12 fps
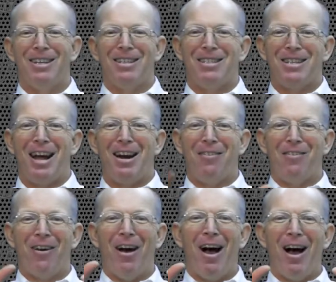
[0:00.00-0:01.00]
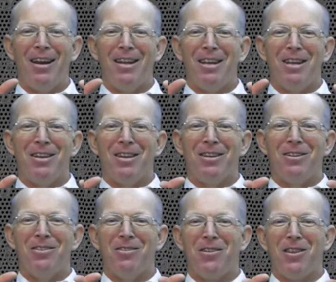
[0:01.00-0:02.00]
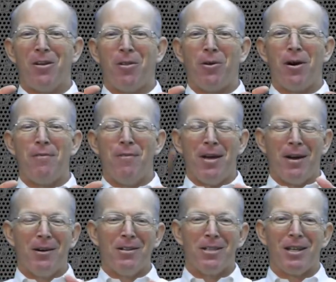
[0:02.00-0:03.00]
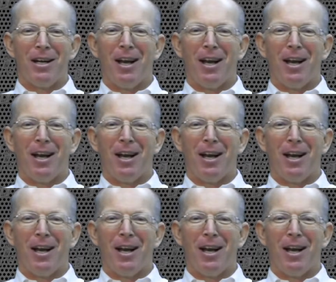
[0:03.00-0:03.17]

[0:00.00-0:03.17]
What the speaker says: It's kind of odd. Do it with your 3 fingers,